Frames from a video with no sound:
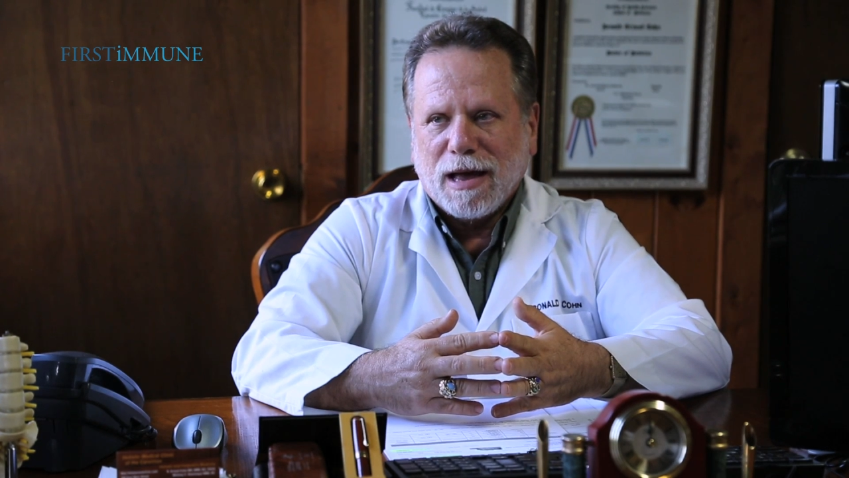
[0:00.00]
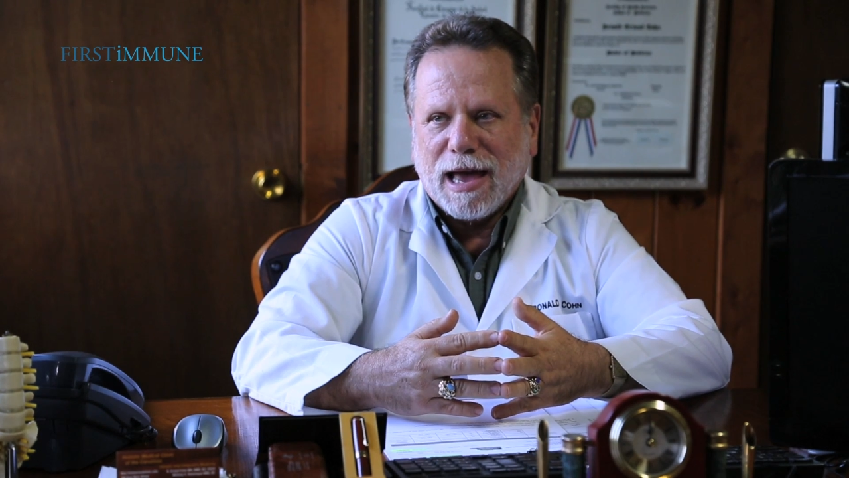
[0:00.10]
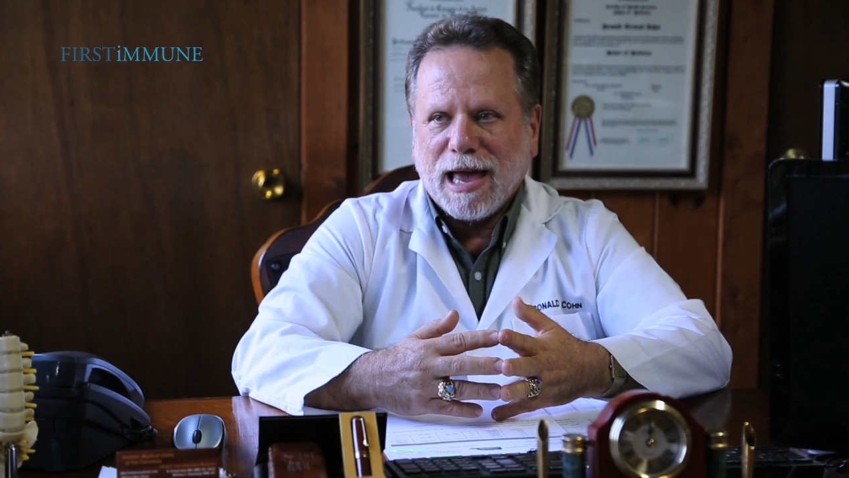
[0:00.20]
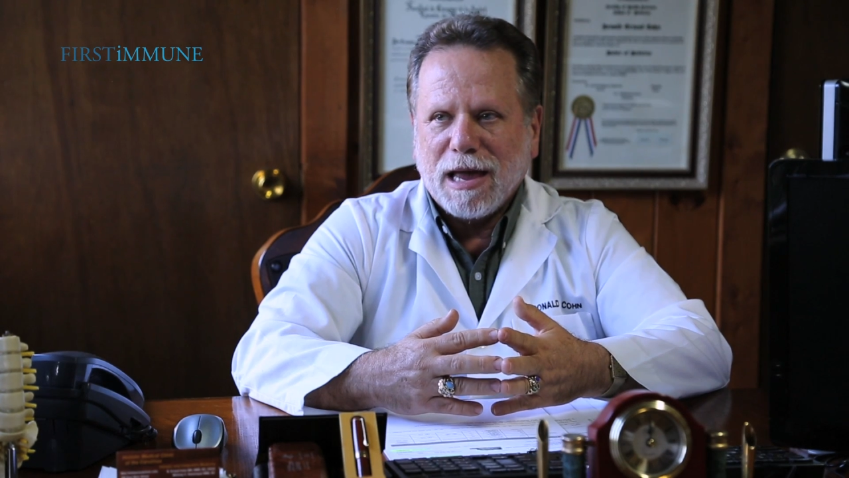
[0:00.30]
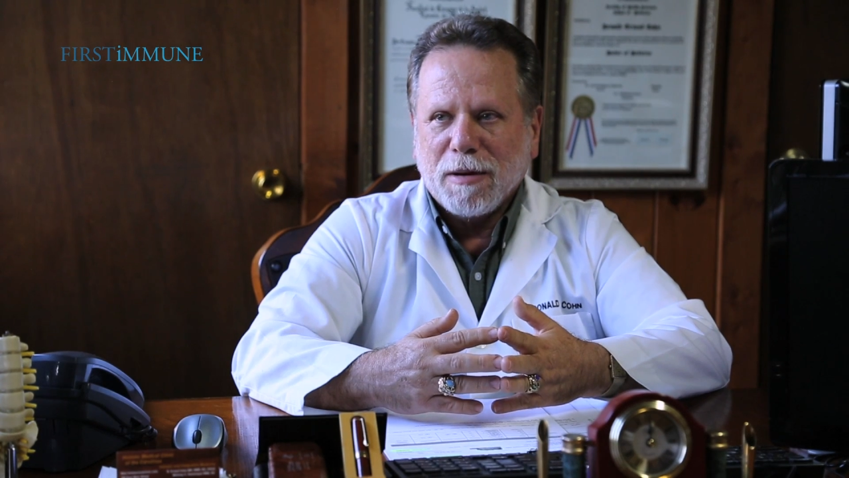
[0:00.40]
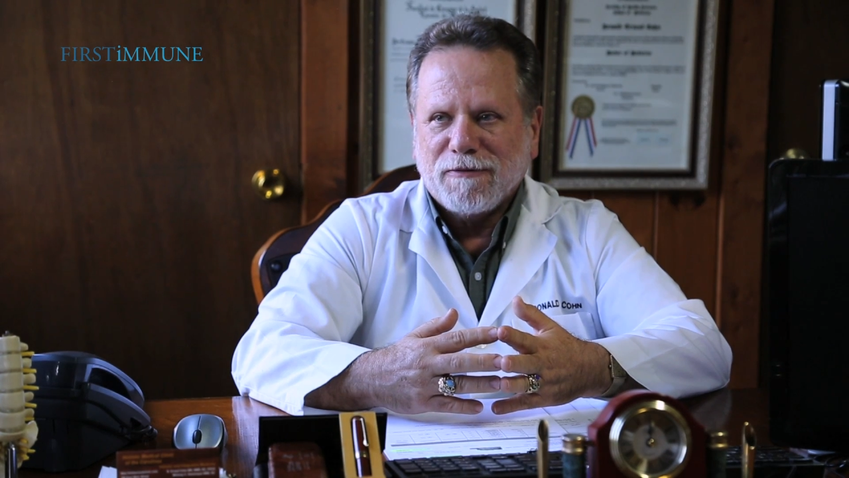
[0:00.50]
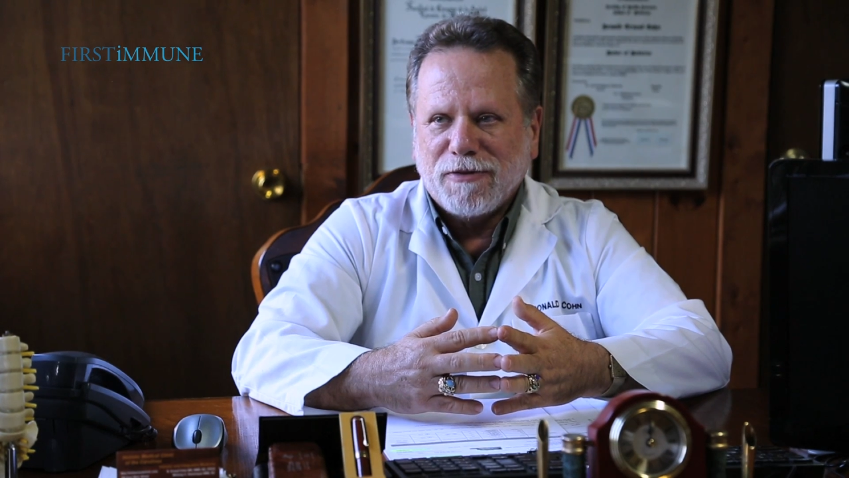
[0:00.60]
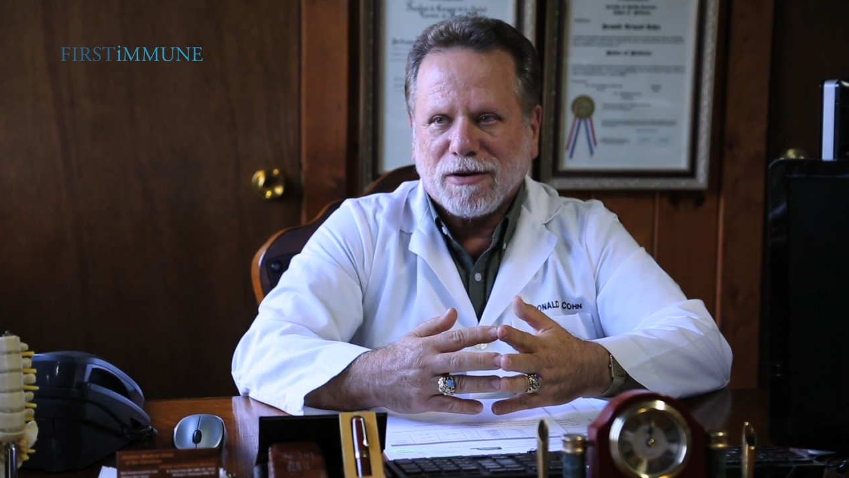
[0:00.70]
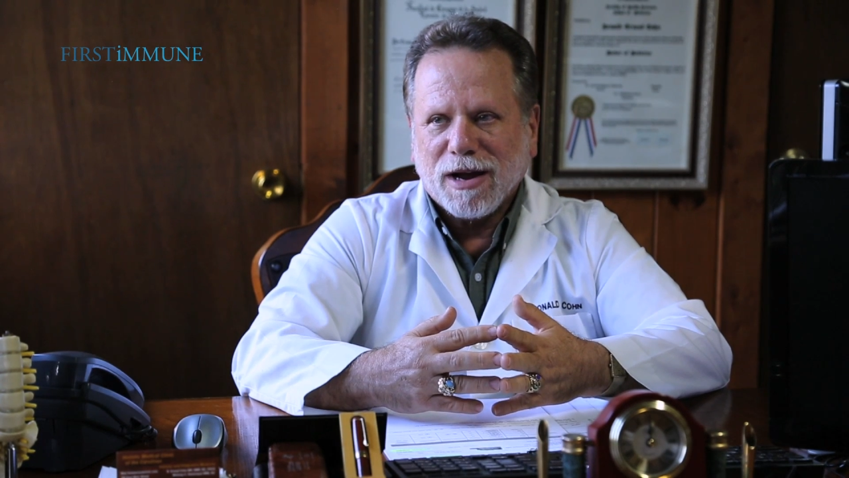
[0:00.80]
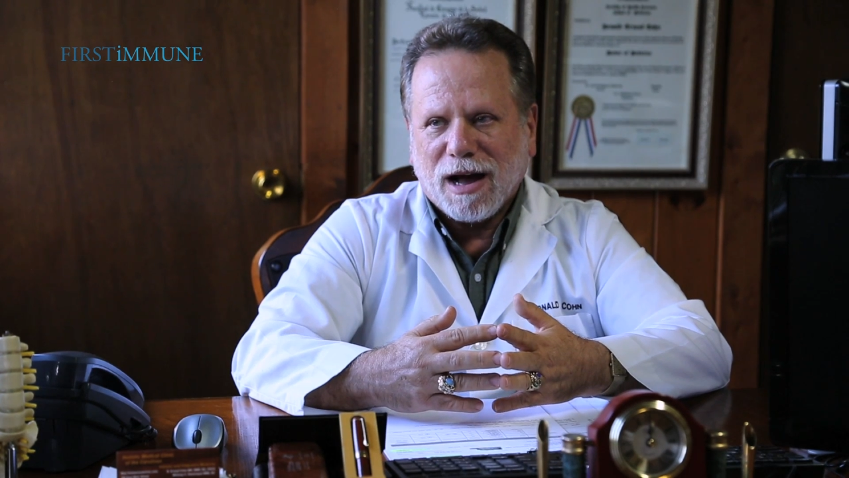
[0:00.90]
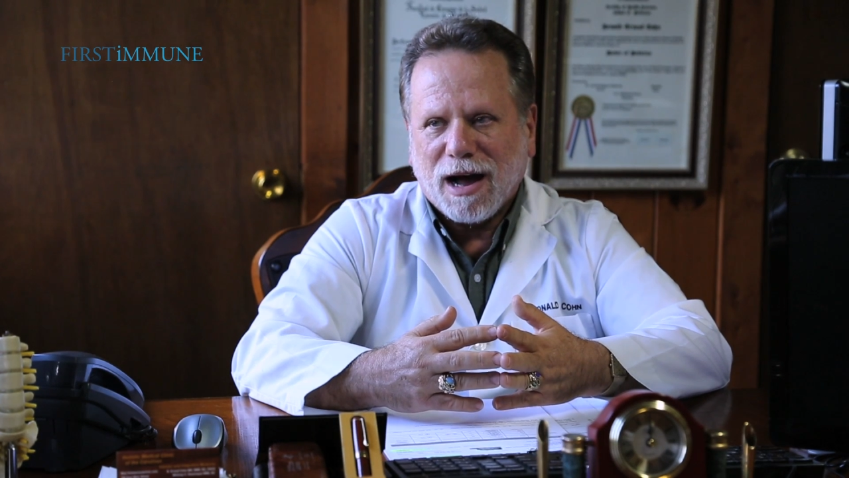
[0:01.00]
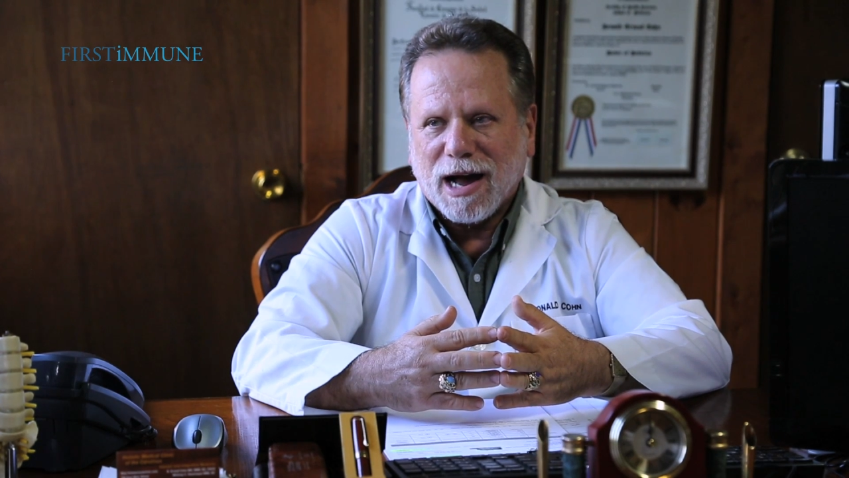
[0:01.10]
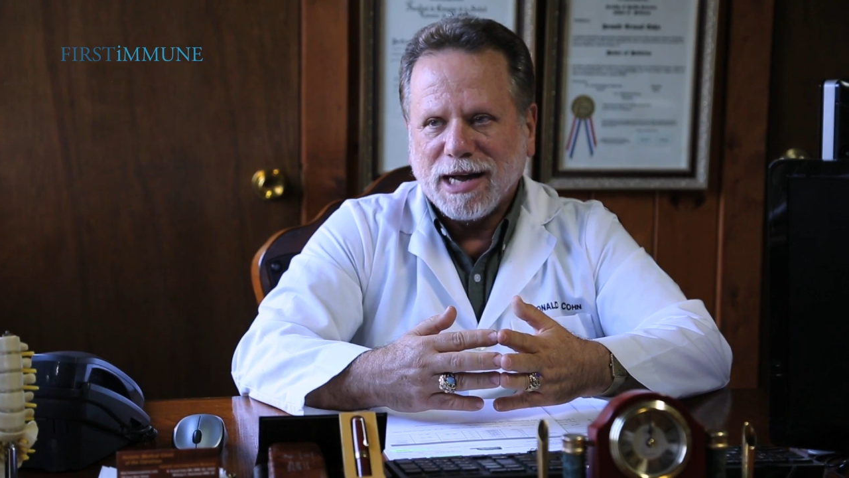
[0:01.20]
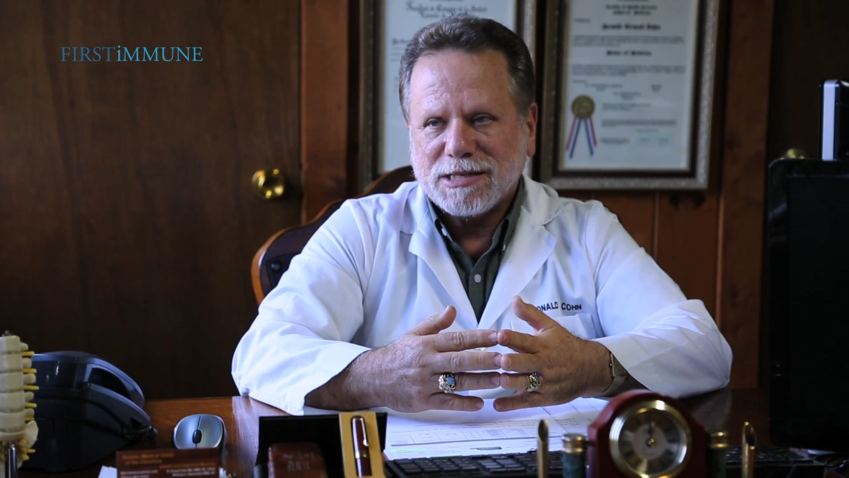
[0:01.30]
a very high